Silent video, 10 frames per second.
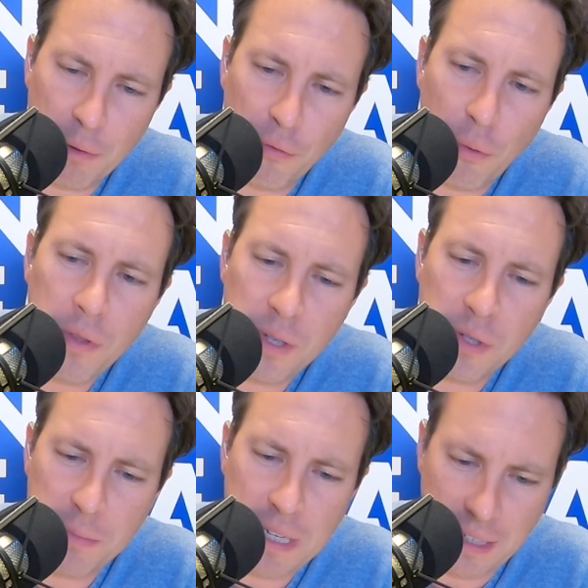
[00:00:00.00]
up before
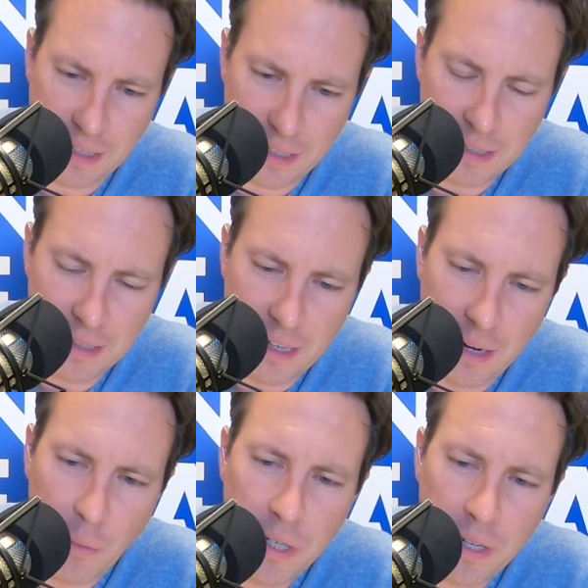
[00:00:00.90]
this meeting?
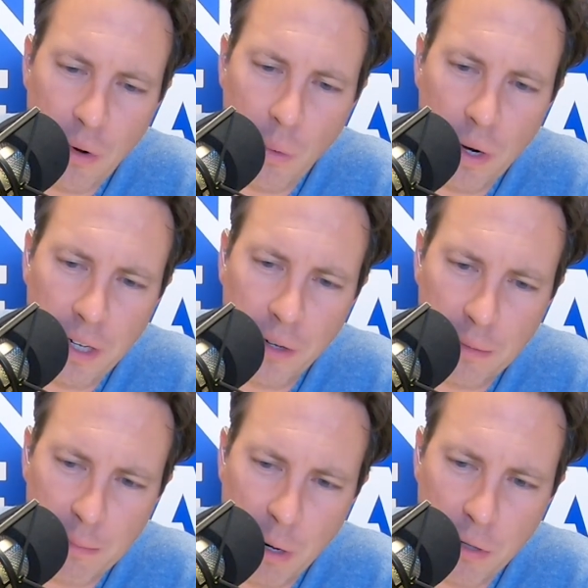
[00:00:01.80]
I want to know where
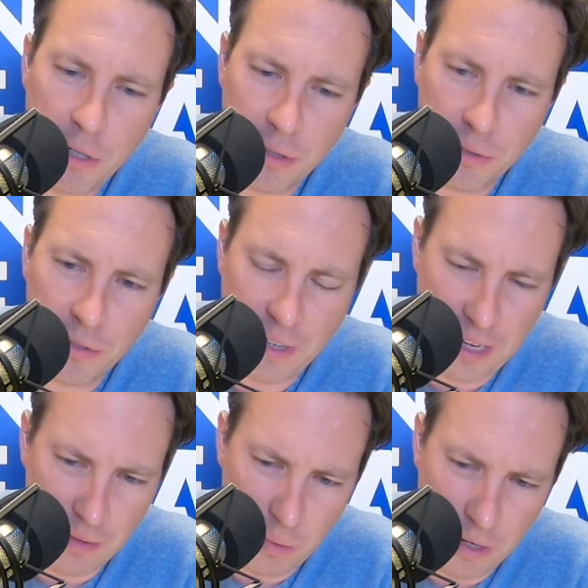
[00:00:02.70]
your emotional
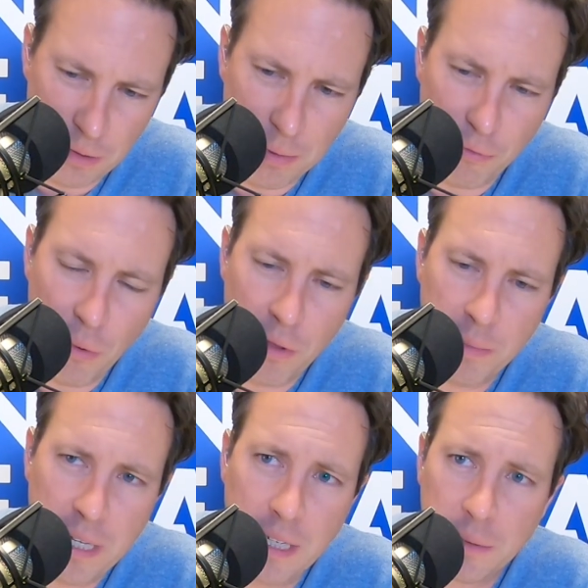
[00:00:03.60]
state was before
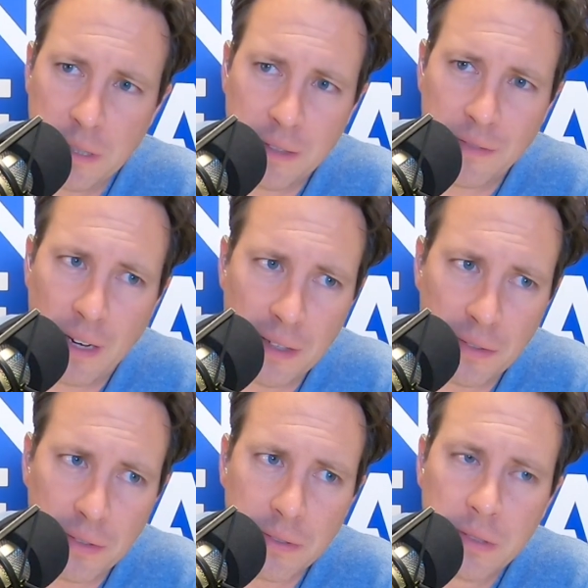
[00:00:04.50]
the meeting with the
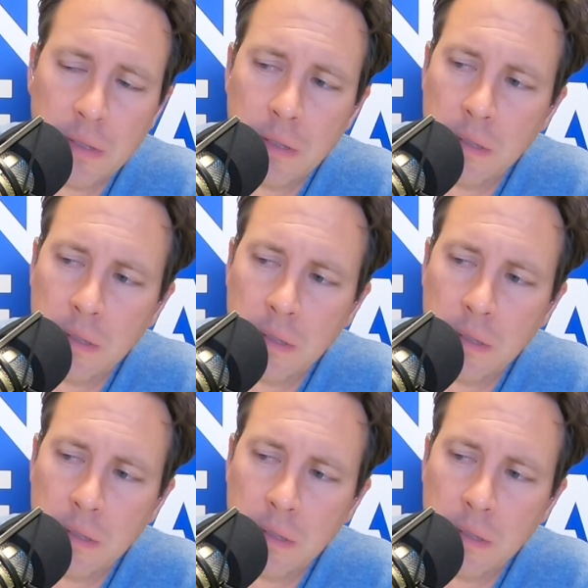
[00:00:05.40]
advisors.